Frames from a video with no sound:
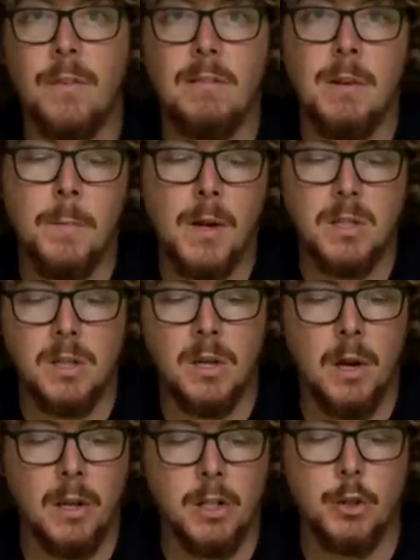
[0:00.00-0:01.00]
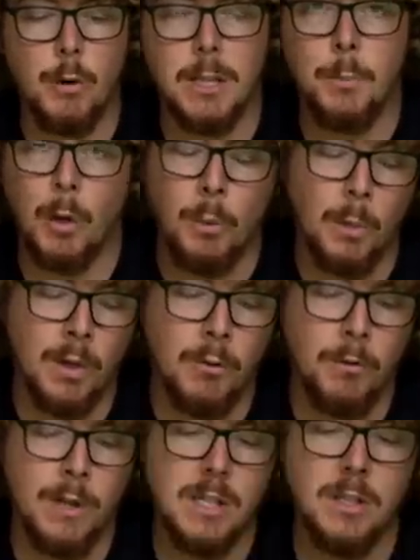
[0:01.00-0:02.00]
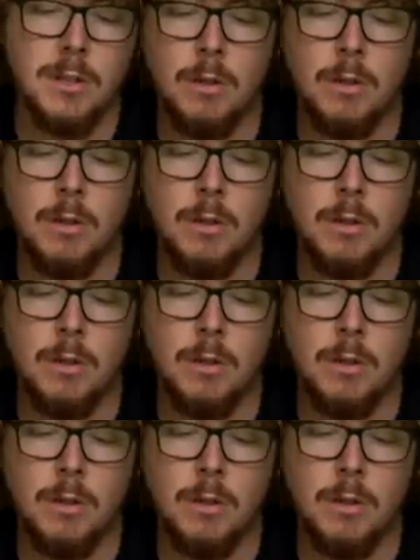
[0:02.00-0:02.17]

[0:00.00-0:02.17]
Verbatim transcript: very much a, a stress point when you're fishing.